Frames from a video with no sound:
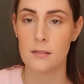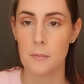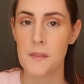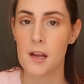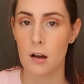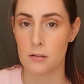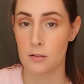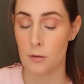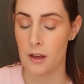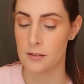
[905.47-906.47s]
Something
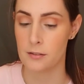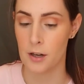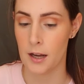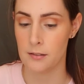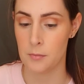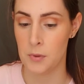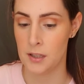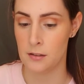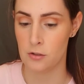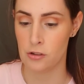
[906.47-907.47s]
also that stood out to me
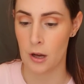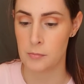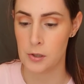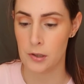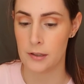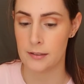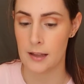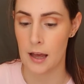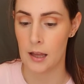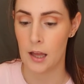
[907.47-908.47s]
in this chapter is
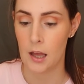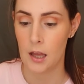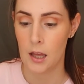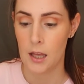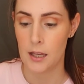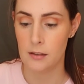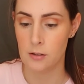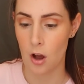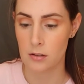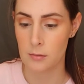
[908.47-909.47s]
that he
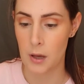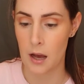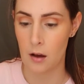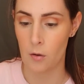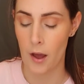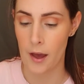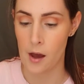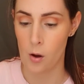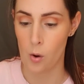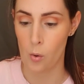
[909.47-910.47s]
talks about
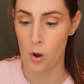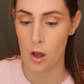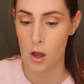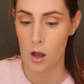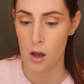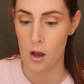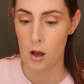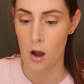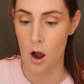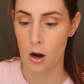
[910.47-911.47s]
how
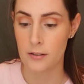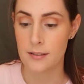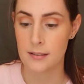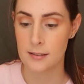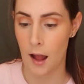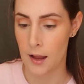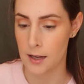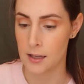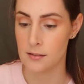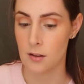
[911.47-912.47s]
our
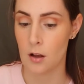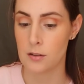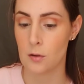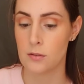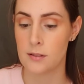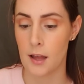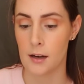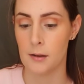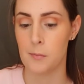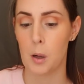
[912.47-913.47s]
society is also set
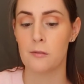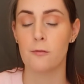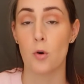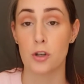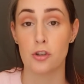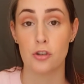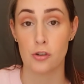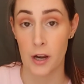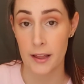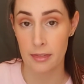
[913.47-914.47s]
up for
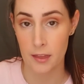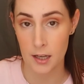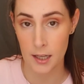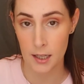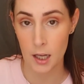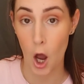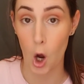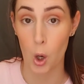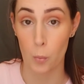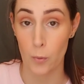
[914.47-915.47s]
strengthening
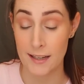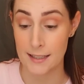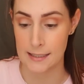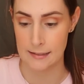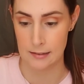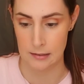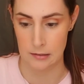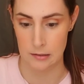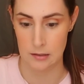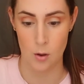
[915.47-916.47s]
our
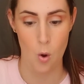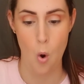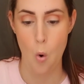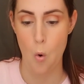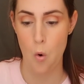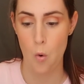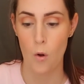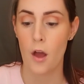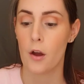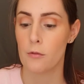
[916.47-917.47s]
weaknesses
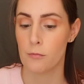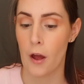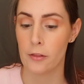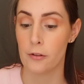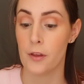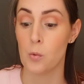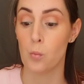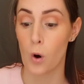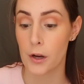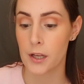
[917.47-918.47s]
rather than
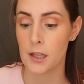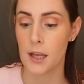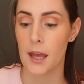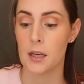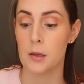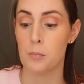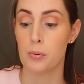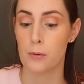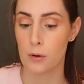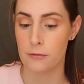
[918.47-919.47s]
working and
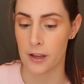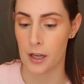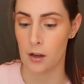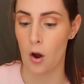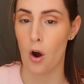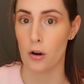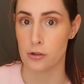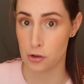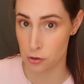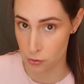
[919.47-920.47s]
improving our
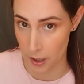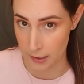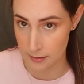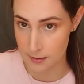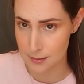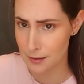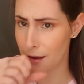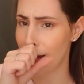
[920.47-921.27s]
strengths.